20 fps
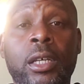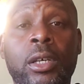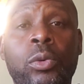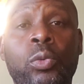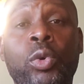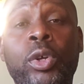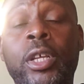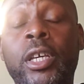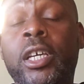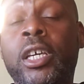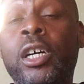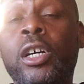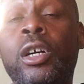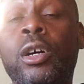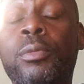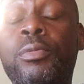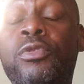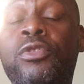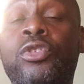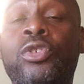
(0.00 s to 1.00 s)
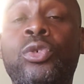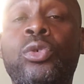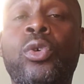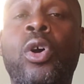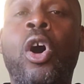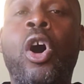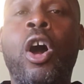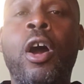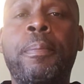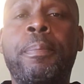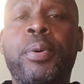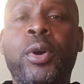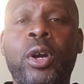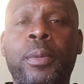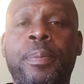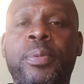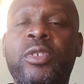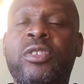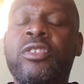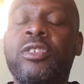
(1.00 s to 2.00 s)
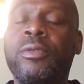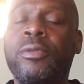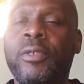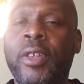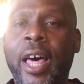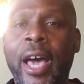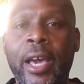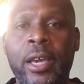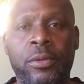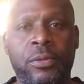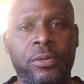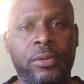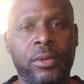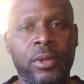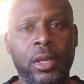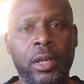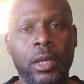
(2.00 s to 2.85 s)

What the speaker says: when it comes to our purpose of life.